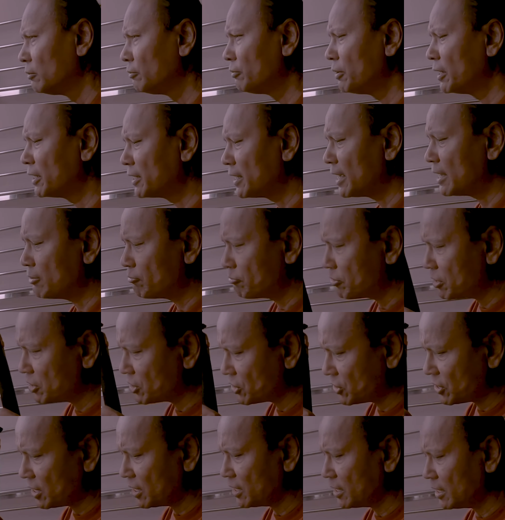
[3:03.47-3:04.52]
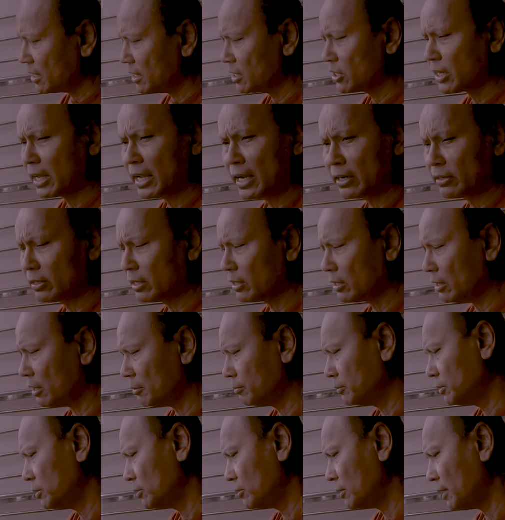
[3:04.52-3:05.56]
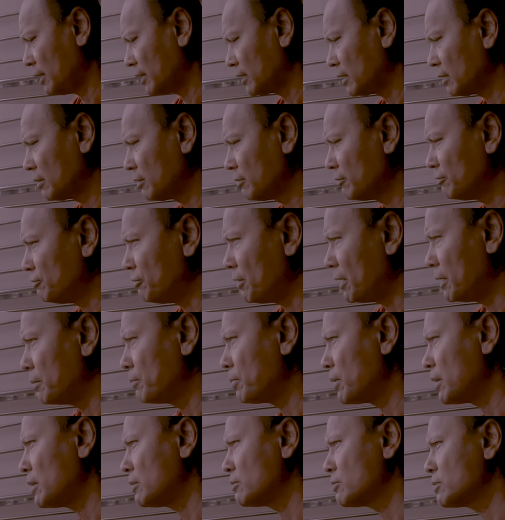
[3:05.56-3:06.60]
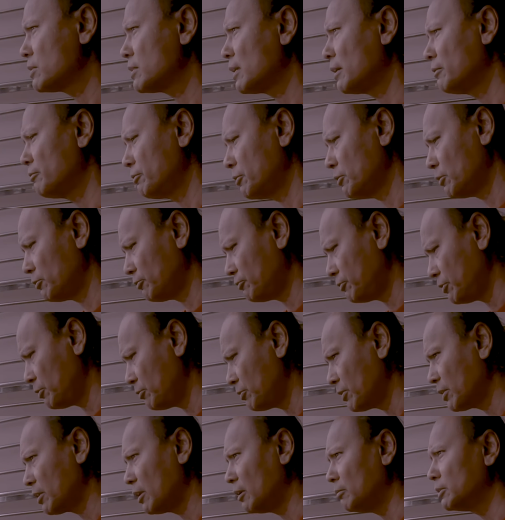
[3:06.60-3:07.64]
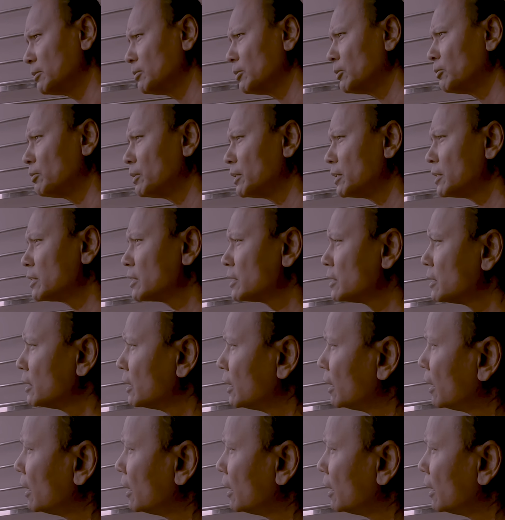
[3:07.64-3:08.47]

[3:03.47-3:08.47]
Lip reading: Very nice, very steady. It carry up to like 5 pounds. I feel very comfortable with this